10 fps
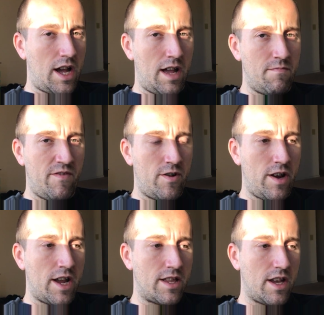I'm
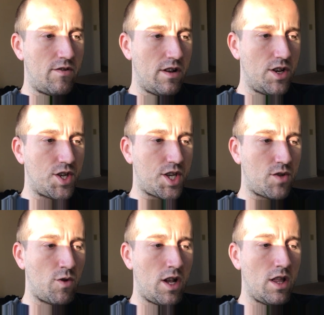very anti-religious
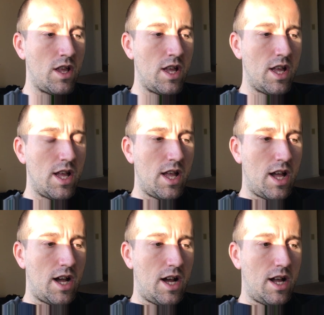as well.
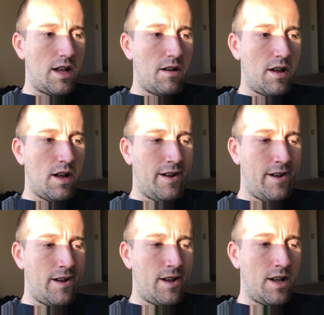
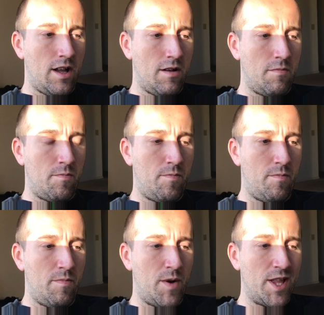Uh,
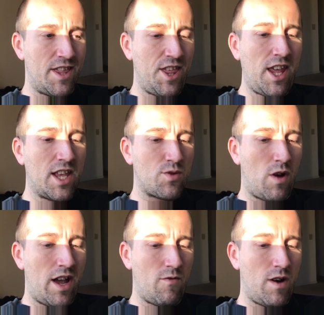but the thing is,
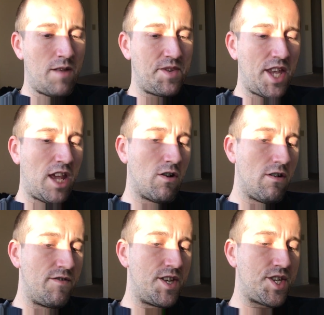why I'm saying
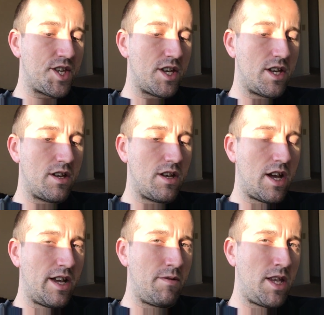all of this
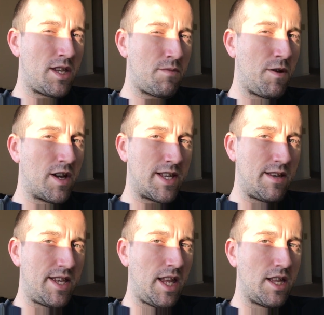is because
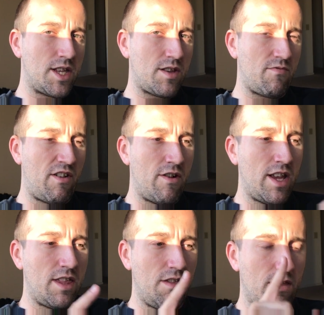I see this very